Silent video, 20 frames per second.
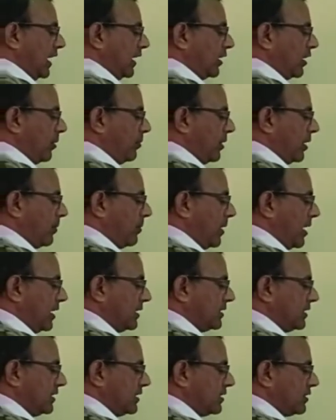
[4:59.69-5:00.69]
atomic
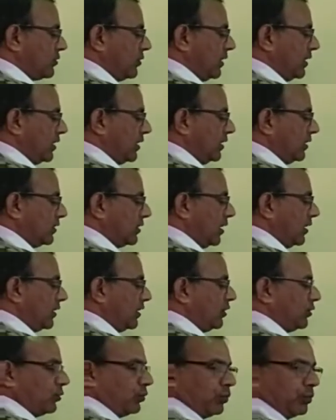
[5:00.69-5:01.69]
mass is
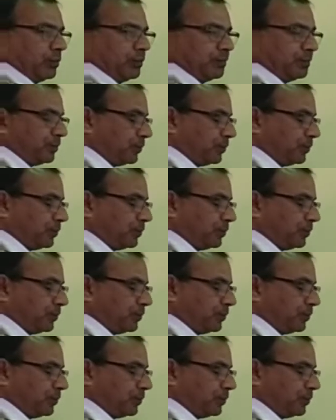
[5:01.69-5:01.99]
32.